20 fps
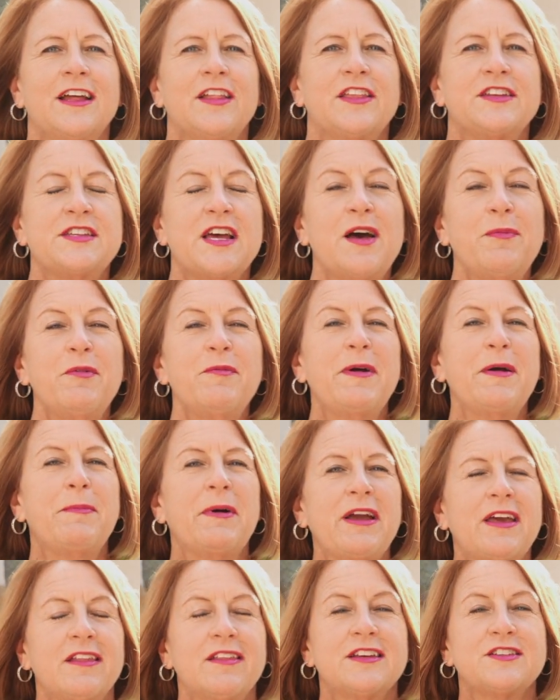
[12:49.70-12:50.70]
Top of my
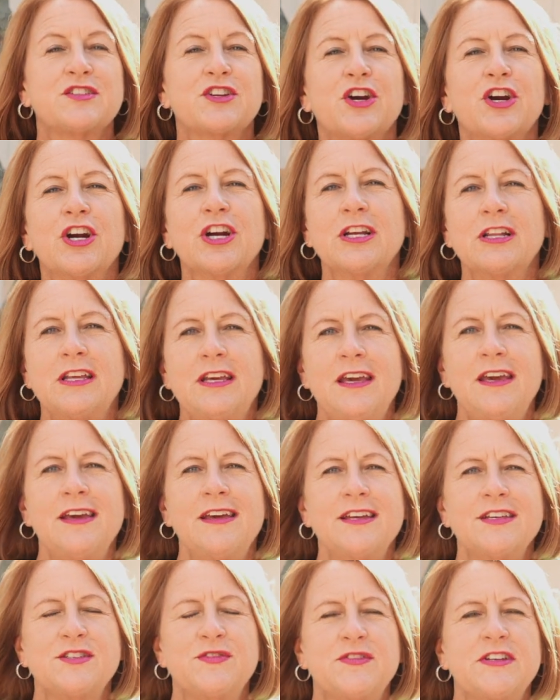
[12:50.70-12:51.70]
bucket list currently
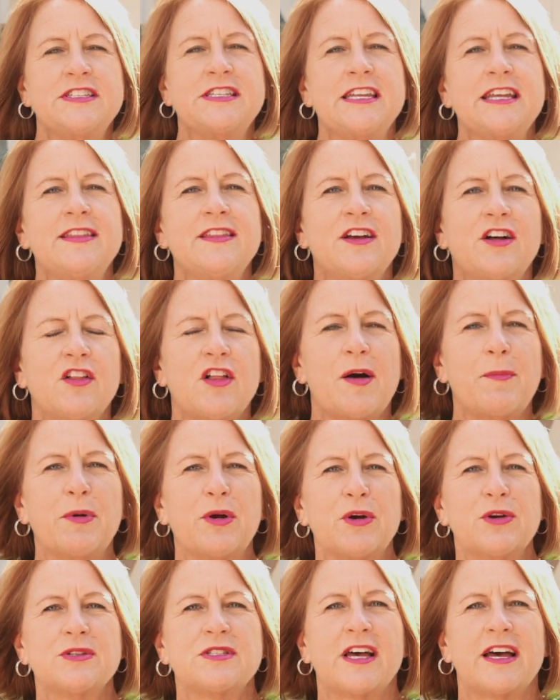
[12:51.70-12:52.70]
is visiting the
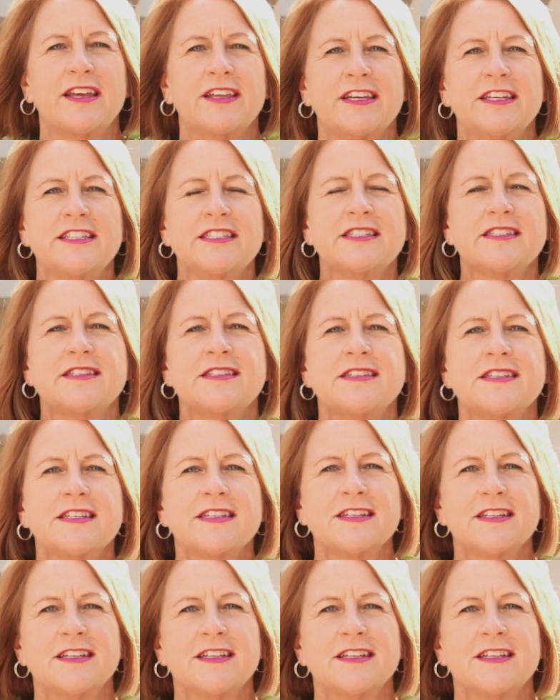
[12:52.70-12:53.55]
Galapagos Islands.